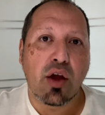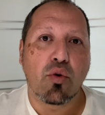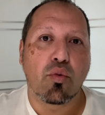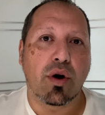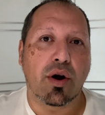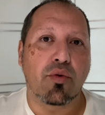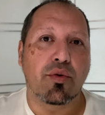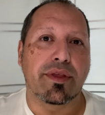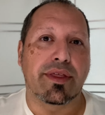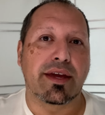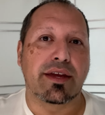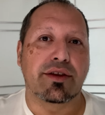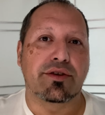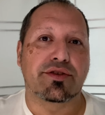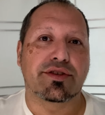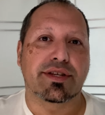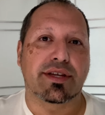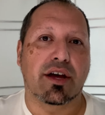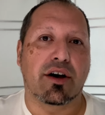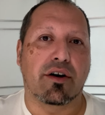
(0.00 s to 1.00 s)
what within
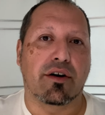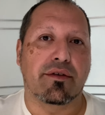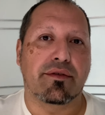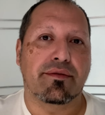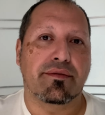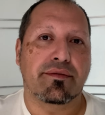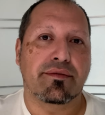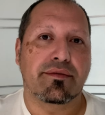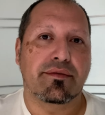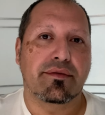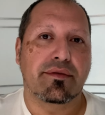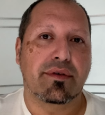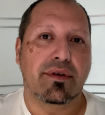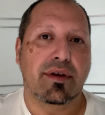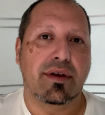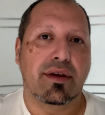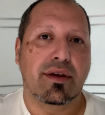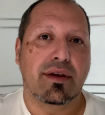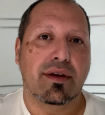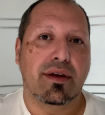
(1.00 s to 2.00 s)
yourself
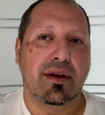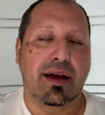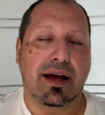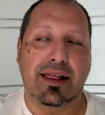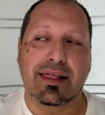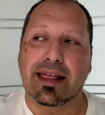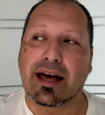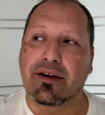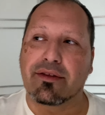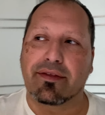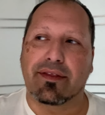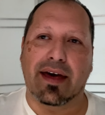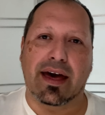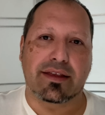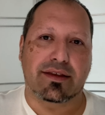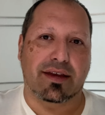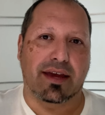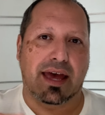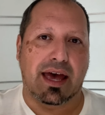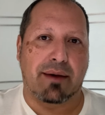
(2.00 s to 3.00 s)
allowed
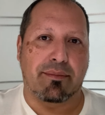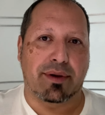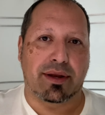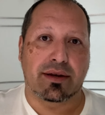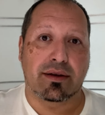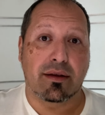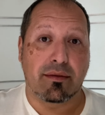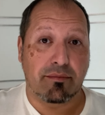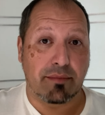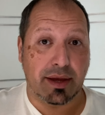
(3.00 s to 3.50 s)
that to happen